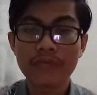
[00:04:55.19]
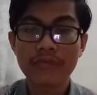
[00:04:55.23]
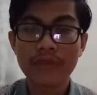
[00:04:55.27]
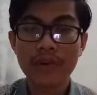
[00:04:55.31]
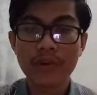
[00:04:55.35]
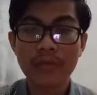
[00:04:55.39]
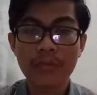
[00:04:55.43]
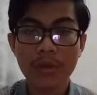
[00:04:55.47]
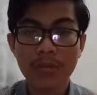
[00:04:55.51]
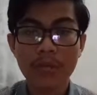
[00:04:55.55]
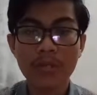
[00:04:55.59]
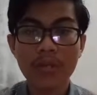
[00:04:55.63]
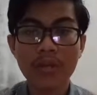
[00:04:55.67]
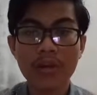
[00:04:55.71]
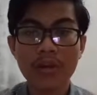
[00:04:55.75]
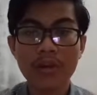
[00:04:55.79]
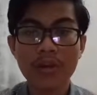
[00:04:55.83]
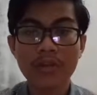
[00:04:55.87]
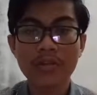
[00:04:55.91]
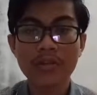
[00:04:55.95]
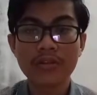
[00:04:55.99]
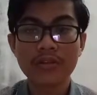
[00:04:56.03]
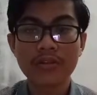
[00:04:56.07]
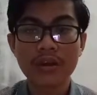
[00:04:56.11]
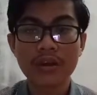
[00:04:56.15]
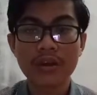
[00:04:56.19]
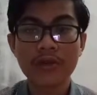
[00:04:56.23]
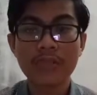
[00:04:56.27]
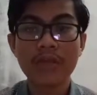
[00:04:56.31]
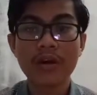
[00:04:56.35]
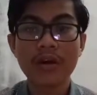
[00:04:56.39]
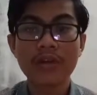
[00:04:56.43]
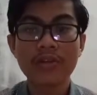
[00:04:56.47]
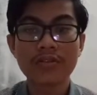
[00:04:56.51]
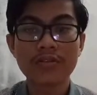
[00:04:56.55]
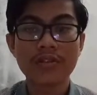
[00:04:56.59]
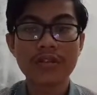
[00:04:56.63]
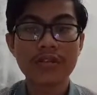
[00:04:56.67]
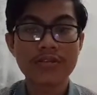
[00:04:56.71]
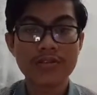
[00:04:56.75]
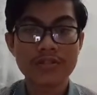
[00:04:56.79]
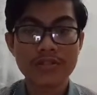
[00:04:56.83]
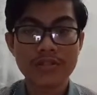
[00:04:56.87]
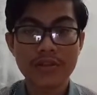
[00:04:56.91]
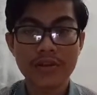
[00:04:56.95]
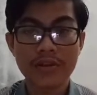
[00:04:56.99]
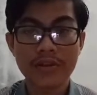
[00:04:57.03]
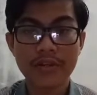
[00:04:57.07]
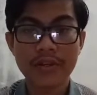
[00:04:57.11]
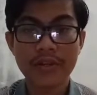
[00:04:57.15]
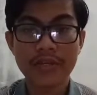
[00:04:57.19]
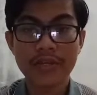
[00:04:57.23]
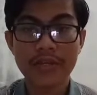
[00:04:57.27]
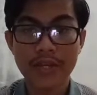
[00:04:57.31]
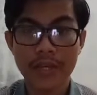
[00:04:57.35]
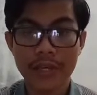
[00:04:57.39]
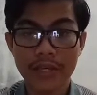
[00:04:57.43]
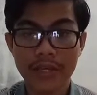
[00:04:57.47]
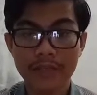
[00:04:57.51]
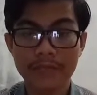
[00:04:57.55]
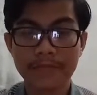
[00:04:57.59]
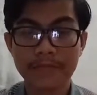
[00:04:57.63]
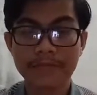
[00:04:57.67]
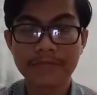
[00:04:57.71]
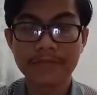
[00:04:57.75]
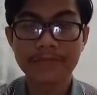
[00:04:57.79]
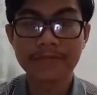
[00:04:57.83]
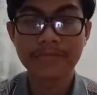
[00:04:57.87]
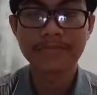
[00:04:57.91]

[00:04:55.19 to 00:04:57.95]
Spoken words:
remember about that story again.